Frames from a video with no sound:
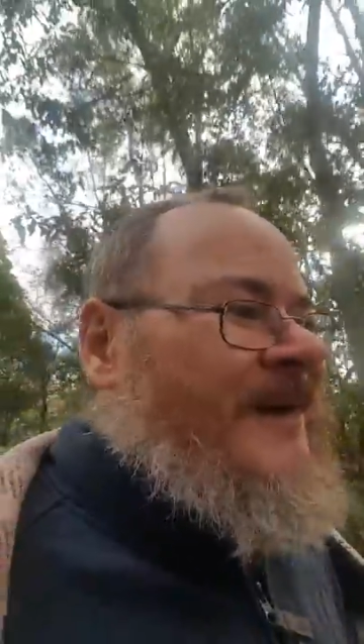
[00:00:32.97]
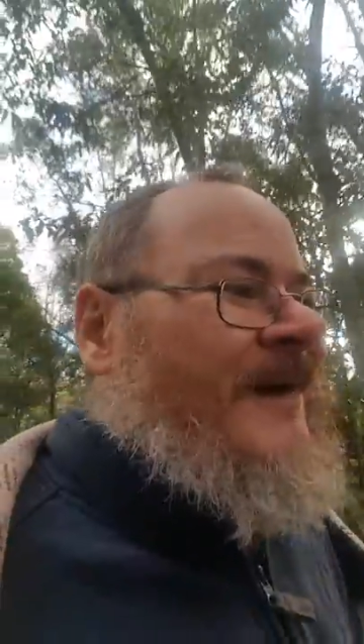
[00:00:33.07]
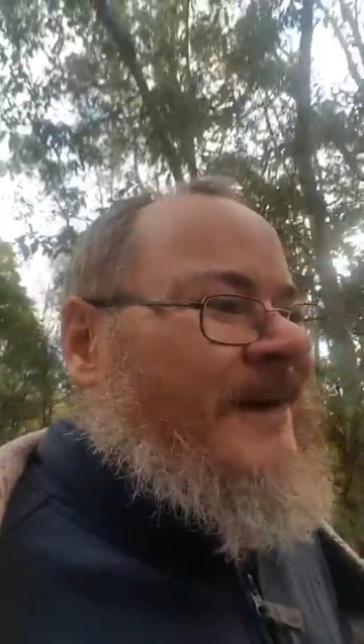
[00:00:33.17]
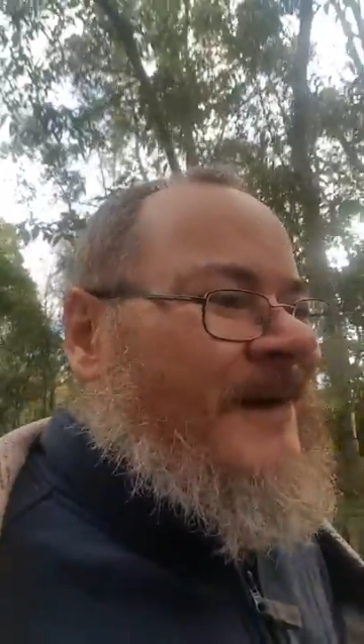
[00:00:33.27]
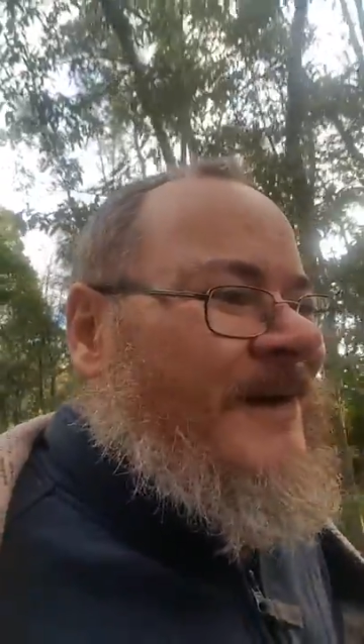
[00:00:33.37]

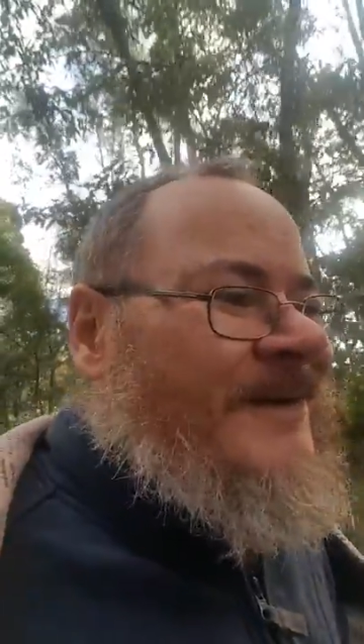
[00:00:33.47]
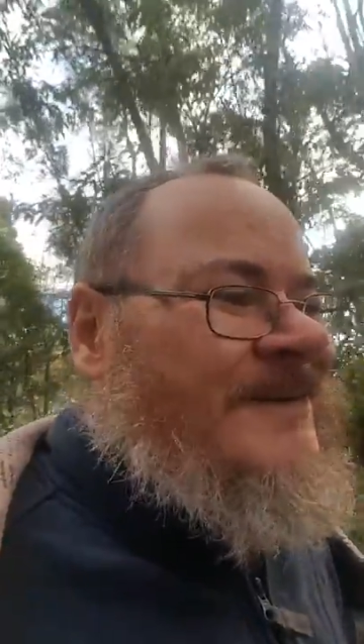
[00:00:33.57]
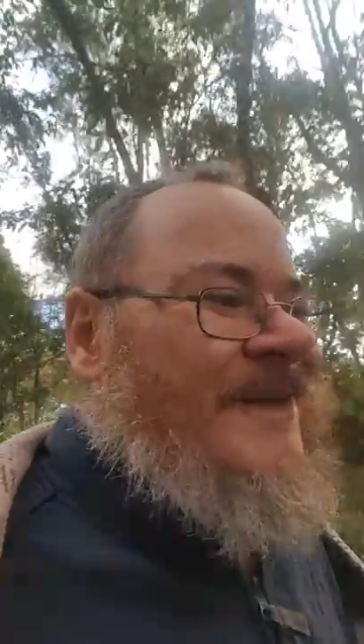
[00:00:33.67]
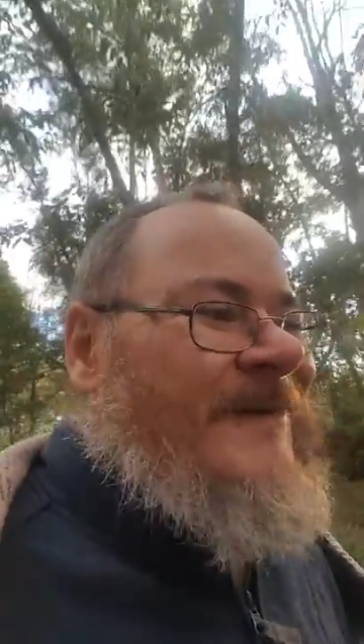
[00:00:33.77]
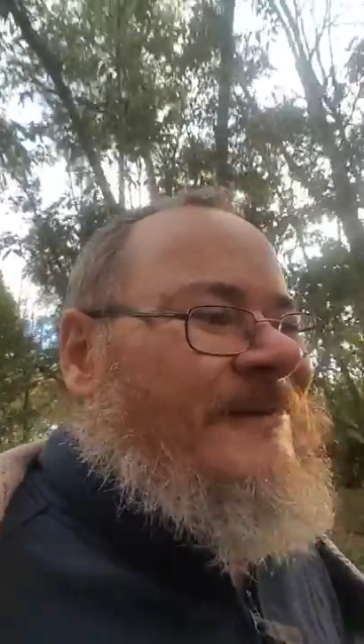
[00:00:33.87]
Okay,
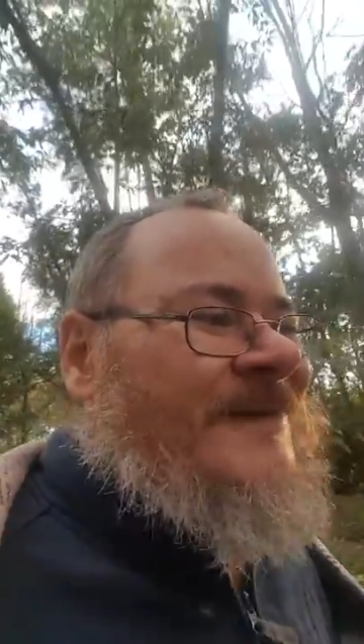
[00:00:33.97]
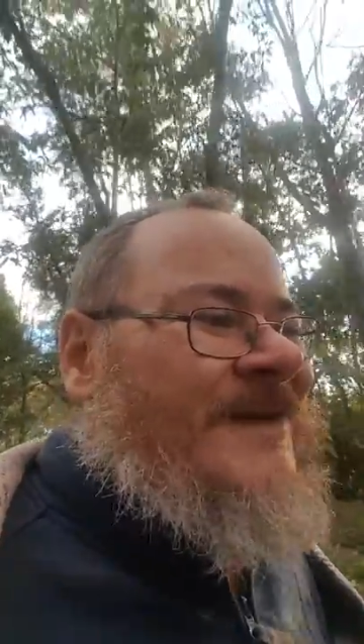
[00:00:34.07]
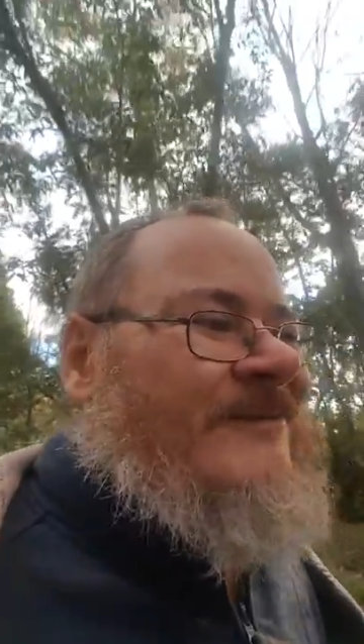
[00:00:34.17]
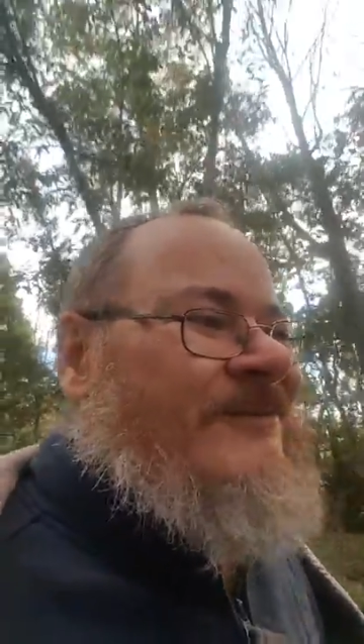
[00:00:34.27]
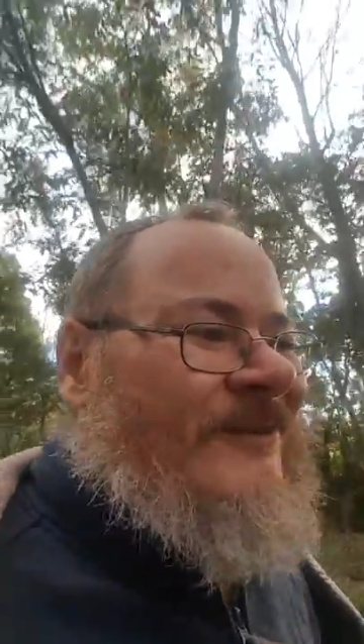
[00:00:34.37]
so
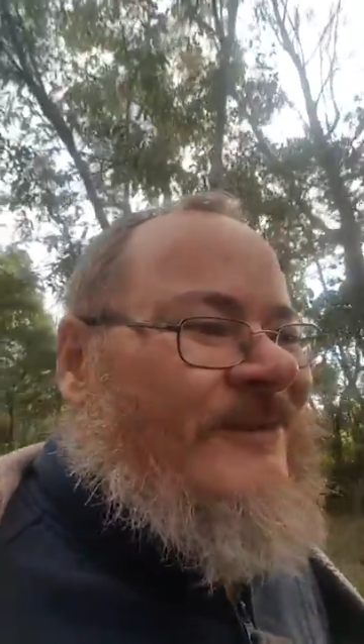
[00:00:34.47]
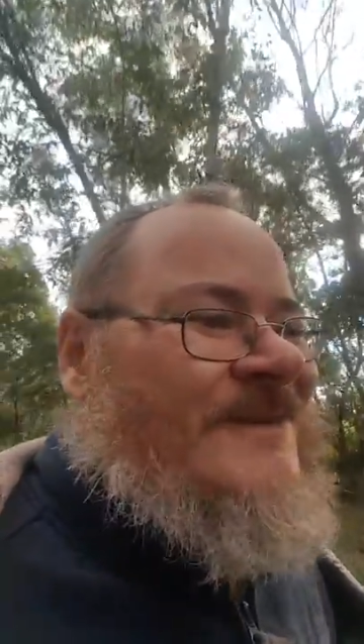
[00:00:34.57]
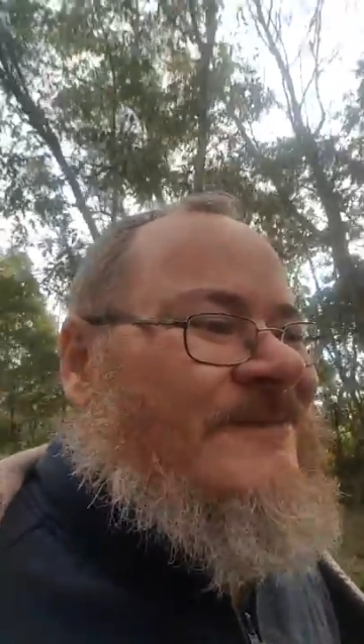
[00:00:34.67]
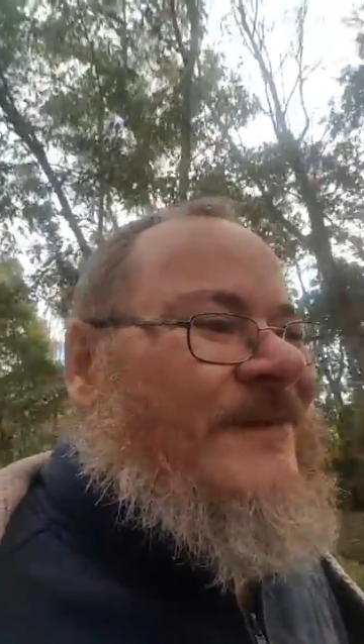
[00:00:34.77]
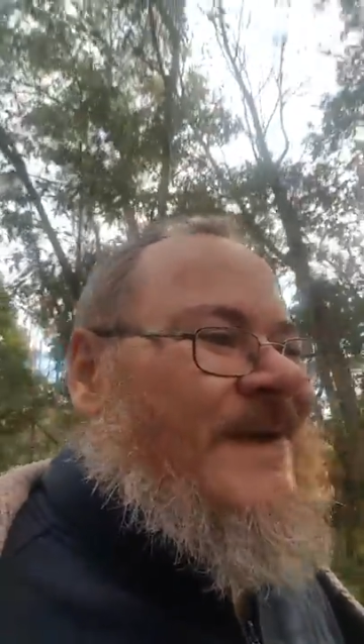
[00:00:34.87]
the
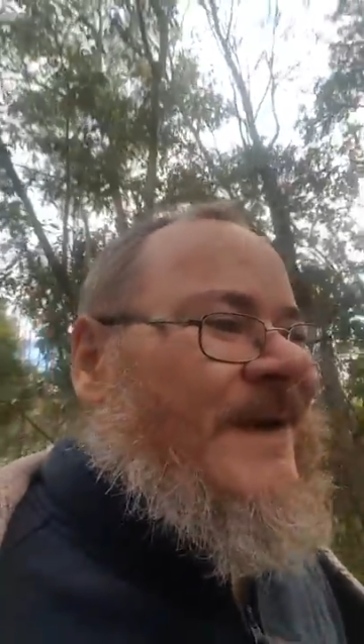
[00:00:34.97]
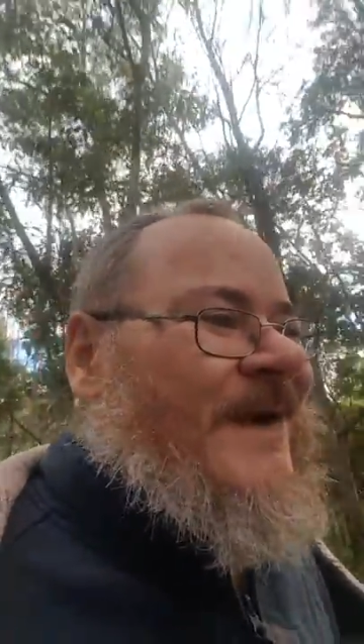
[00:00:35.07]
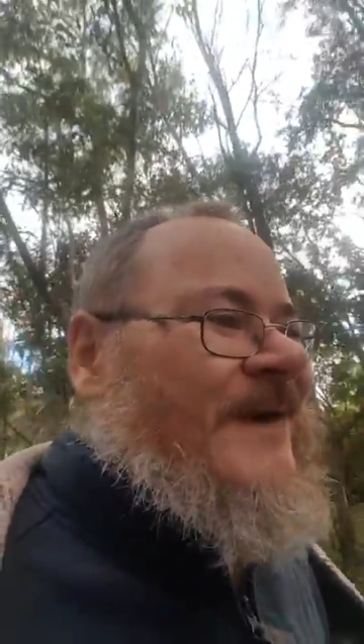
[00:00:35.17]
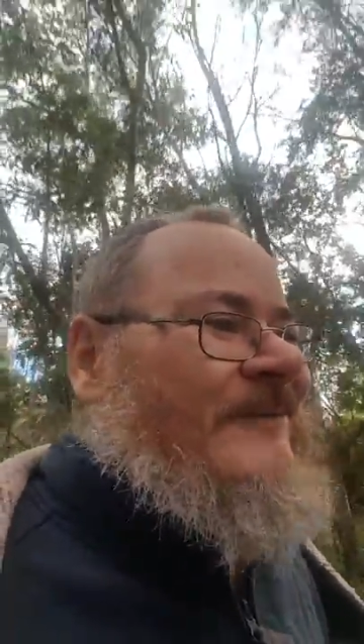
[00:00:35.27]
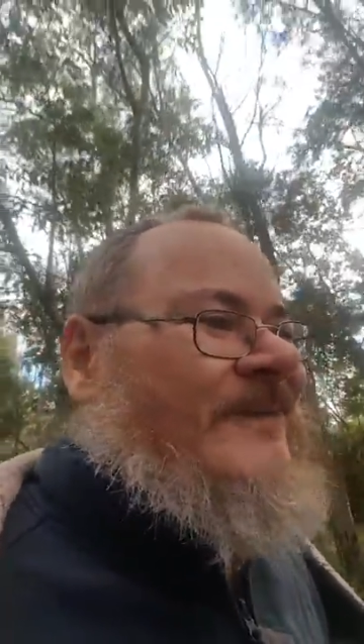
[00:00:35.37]
first fair
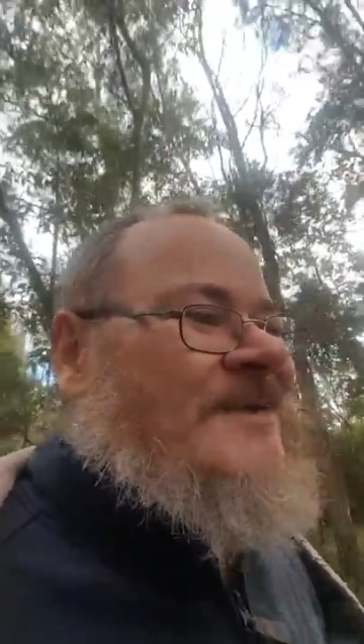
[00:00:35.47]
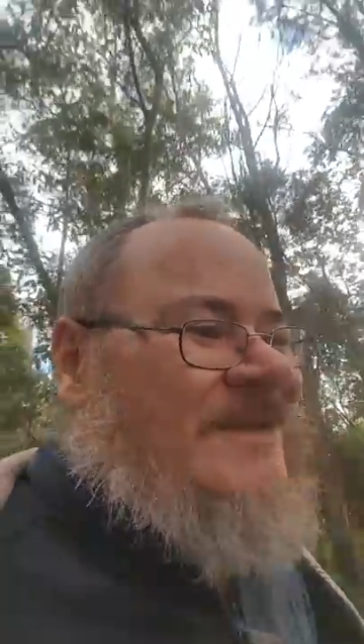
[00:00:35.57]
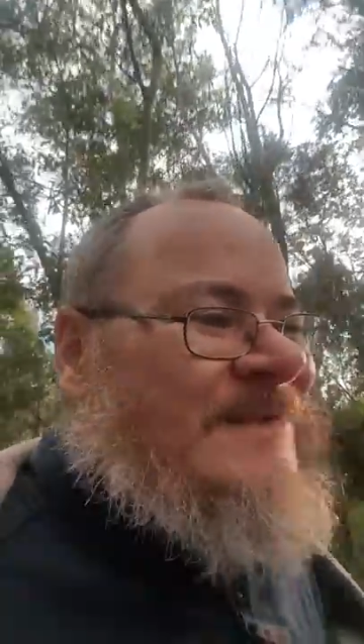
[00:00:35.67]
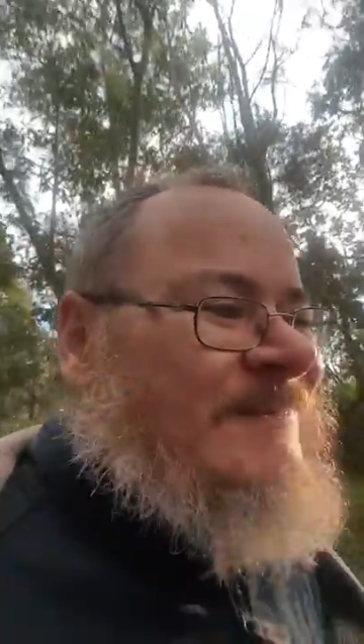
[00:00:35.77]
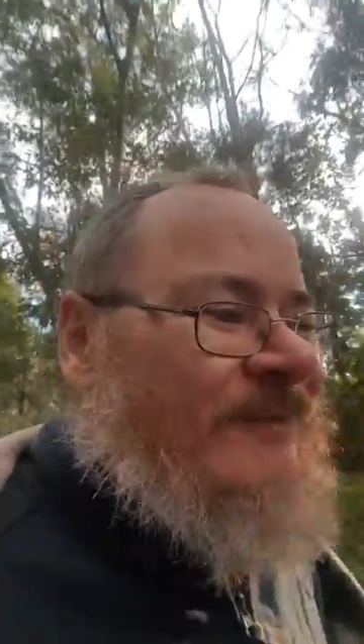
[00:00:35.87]
game is it's